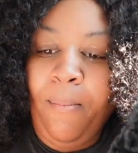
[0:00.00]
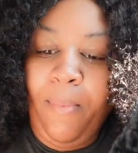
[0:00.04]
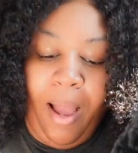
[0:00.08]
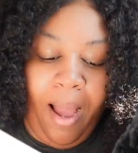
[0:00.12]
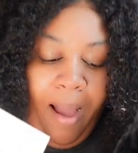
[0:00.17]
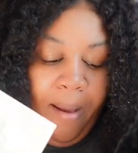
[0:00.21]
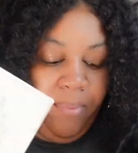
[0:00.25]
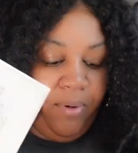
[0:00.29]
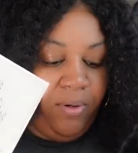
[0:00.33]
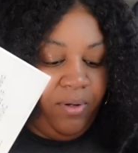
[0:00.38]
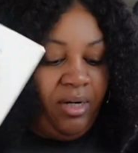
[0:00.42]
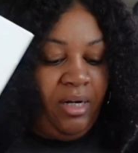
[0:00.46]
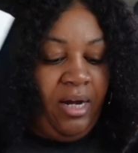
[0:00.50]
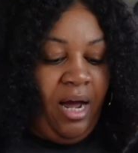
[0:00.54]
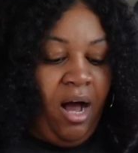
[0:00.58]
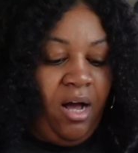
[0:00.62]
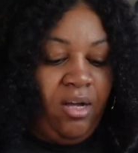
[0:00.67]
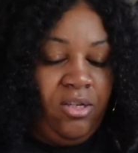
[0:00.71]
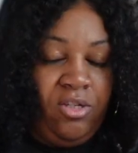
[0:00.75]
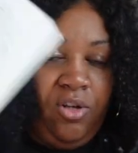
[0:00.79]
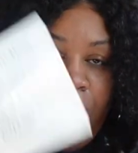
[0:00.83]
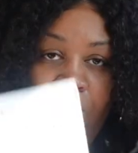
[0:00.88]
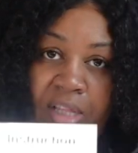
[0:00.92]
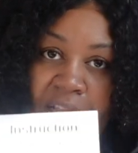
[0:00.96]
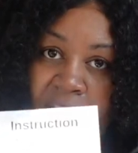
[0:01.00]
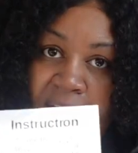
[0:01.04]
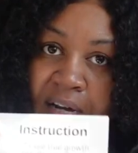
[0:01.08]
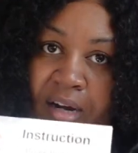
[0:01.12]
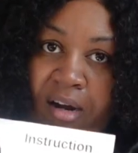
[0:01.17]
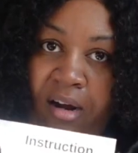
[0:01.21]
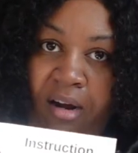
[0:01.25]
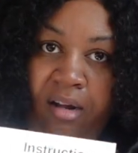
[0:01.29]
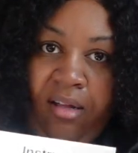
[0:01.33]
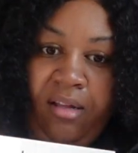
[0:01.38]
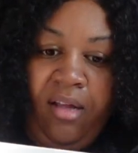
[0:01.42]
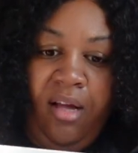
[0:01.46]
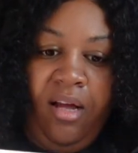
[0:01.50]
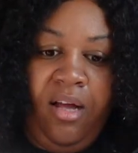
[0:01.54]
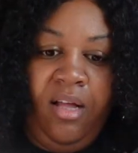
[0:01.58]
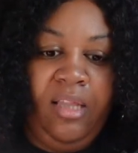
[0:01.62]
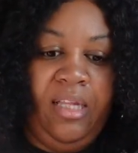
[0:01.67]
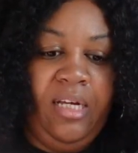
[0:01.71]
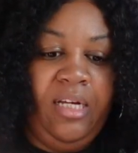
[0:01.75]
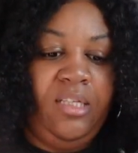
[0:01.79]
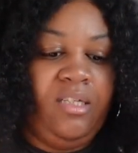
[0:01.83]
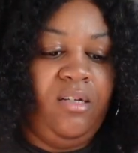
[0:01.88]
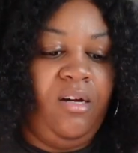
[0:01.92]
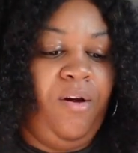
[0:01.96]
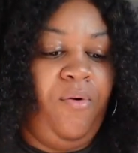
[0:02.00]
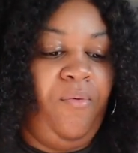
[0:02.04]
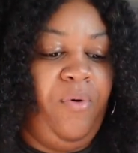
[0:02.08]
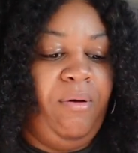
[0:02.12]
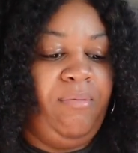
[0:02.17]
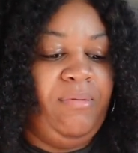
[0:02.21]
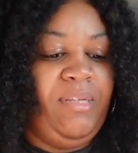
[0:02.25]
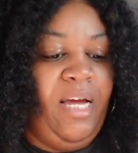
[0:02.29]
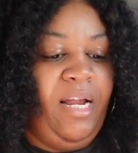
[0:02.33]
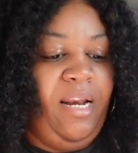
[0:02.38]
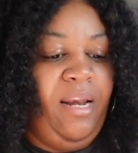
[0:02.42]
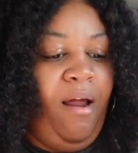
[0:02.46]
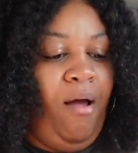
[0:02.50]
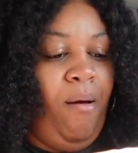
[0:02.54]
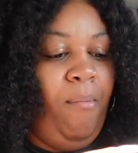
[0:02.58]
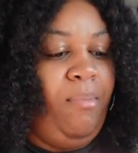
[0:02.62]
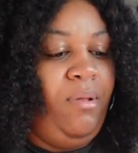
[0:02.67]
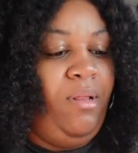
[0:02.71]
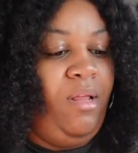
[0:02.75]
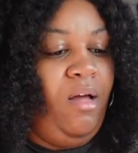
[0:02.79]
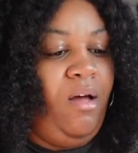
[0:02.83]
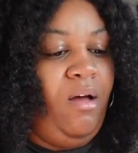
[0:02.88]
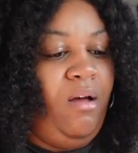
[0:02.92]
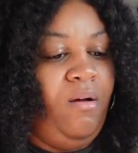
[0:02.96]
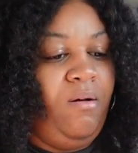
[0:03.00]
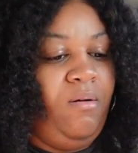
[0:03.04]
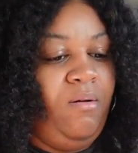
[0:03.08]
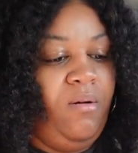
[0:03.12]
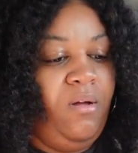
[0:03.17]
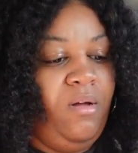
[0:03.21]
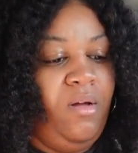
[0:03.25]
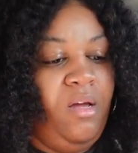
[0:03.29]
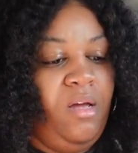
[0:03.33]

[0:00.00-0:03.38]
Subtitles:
I'm gonna also link to her website down below.